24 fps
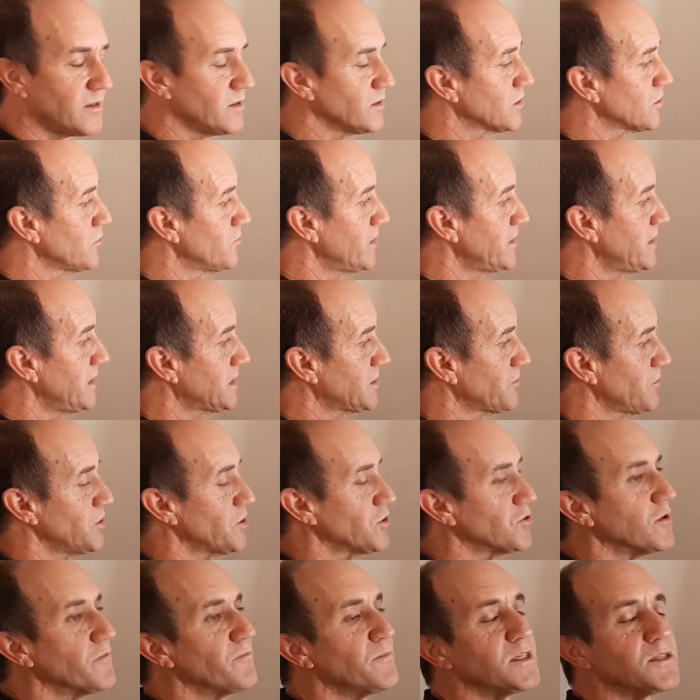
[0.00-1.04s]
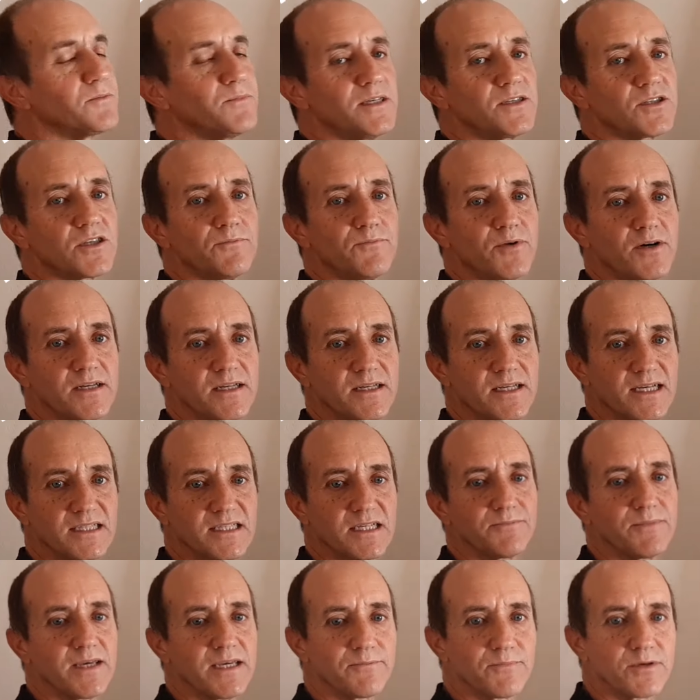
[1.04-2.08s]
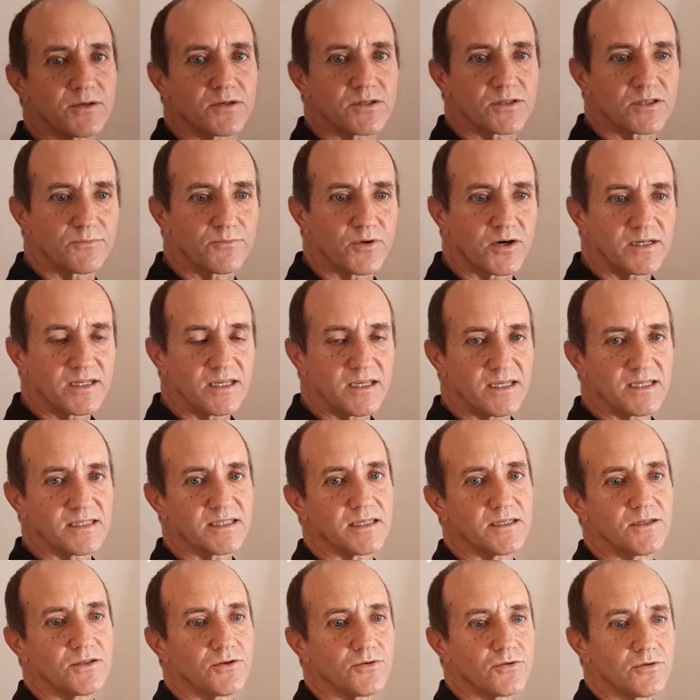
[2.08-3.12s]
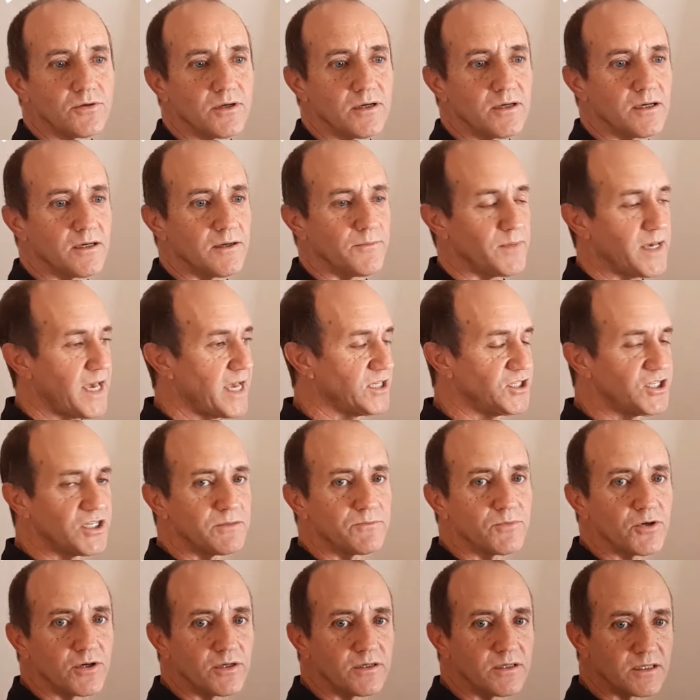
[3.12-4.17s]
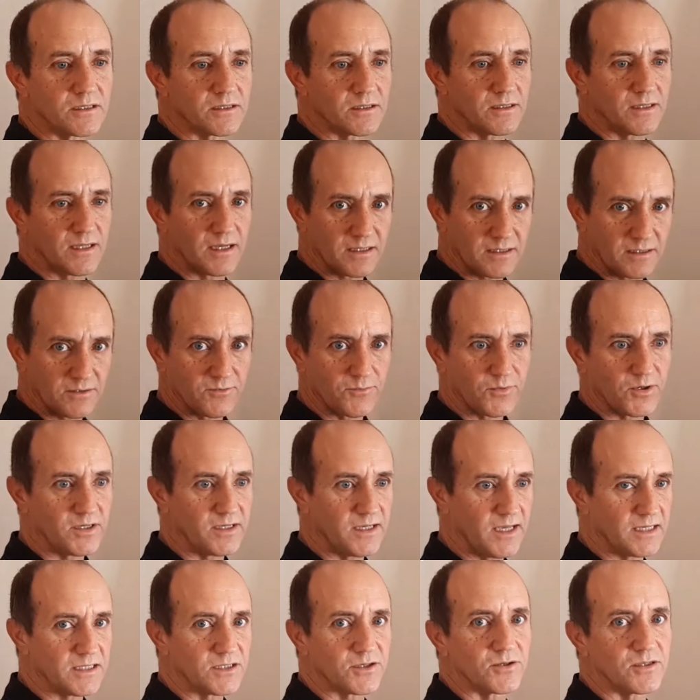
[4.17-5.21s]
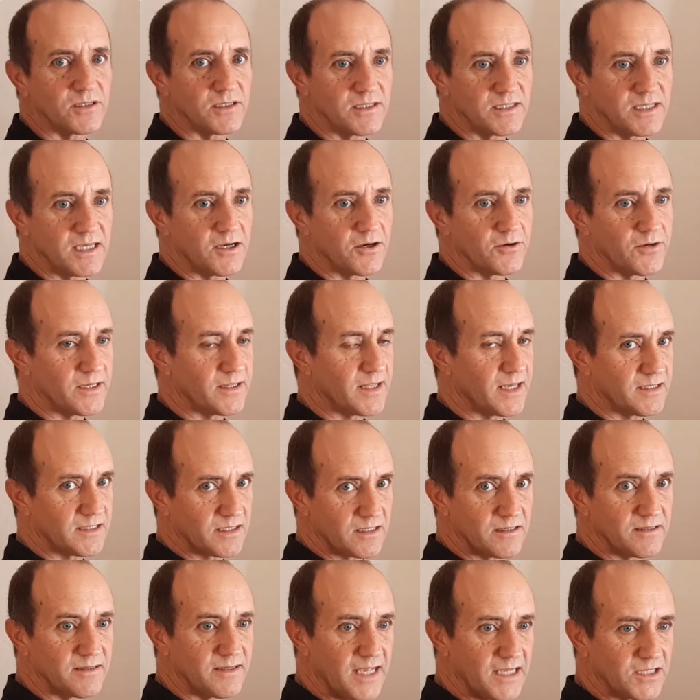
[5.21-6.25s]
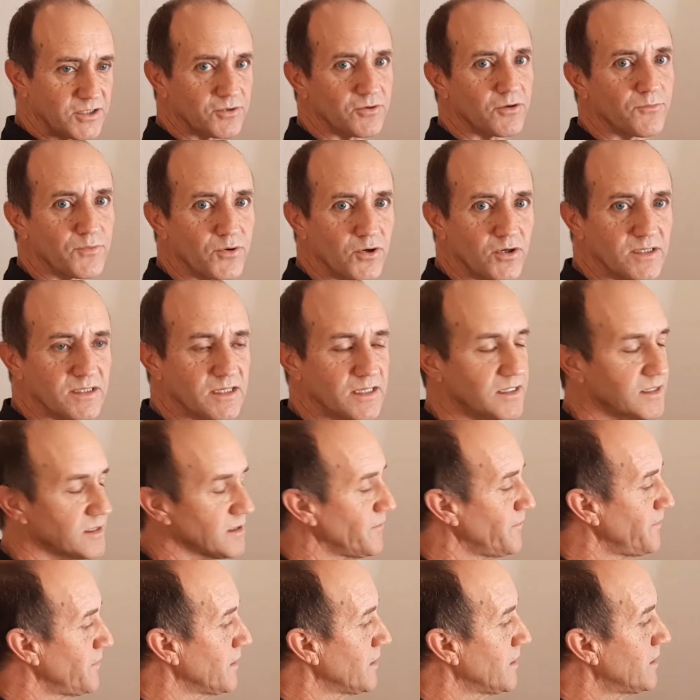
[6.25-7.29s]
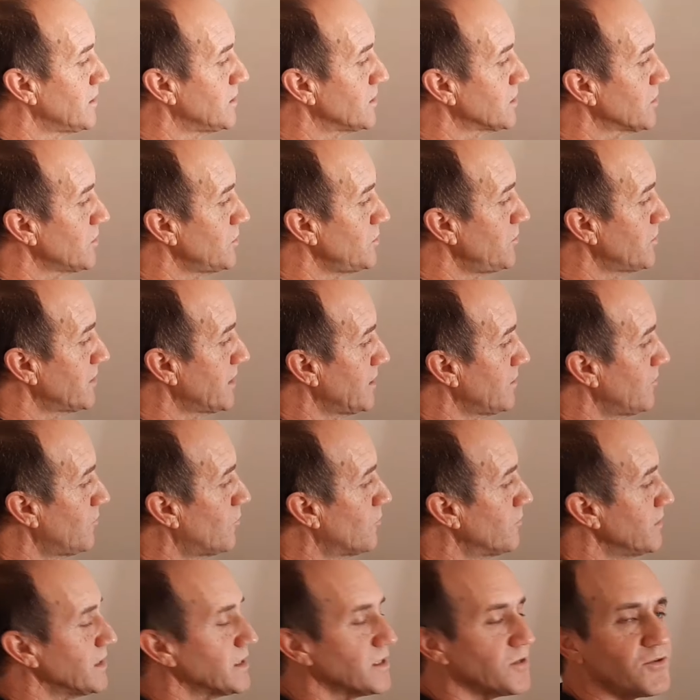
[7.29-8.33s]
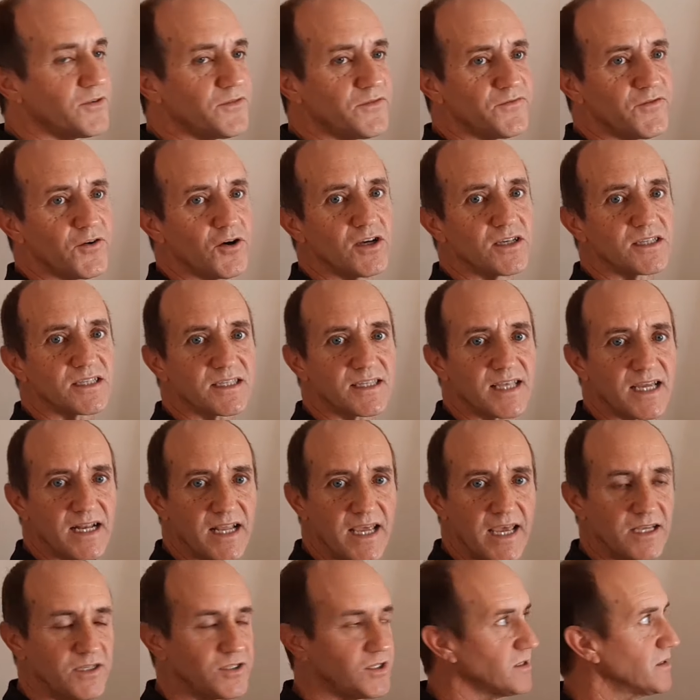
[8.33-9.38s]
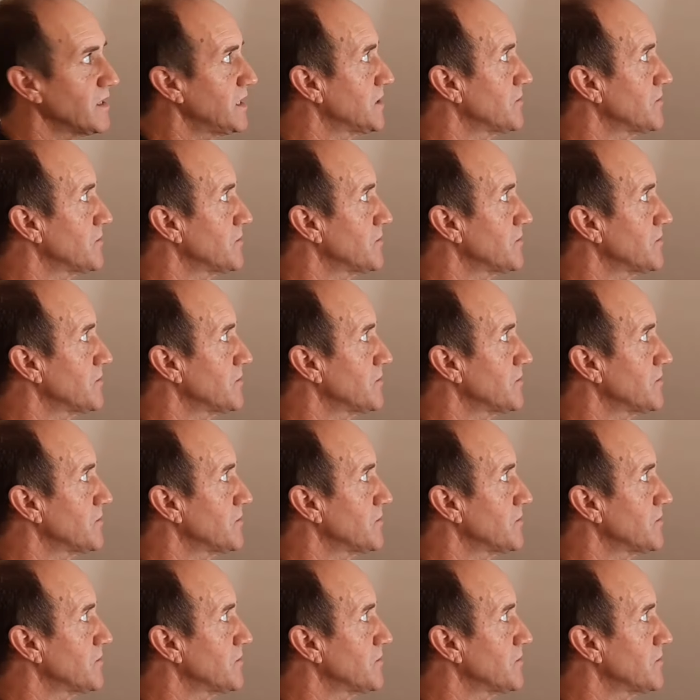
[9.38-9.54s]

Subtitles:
So when they switched off, it means the body doesn't make, because the body is into aging mode. Like your body has to deteriorate. That's the natural process. So you can always reverse that aging.